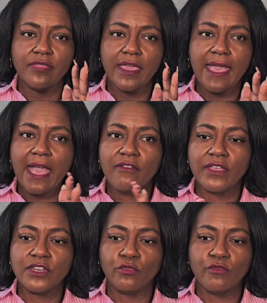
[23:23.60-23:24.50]
They have
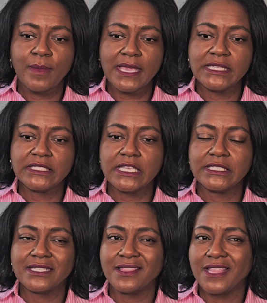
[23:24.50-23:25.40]
an
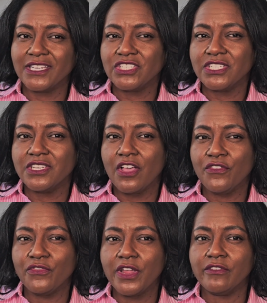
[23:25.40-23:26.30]
amazing selection
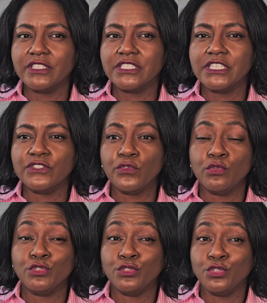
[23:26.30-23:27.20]
of fragrances for
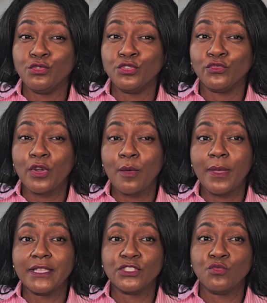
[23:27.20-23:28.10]
you to choose from and